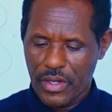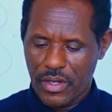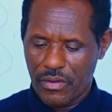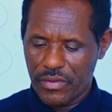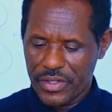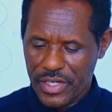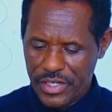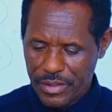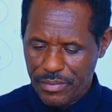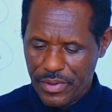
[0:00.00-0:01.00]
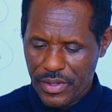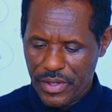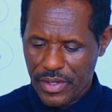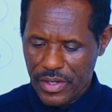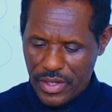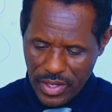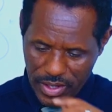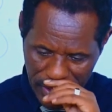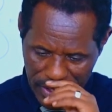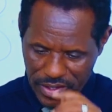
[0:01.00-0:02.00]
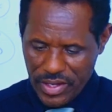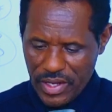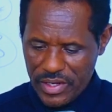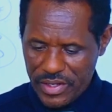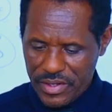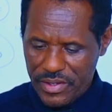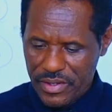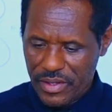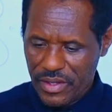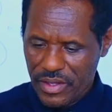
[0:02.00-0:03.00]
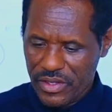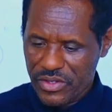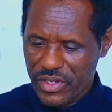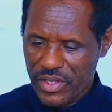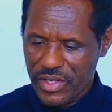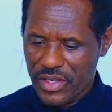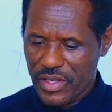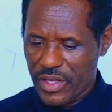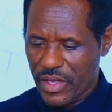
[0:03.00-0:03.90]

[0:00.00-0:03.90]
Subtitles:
of leadership, he can lead easily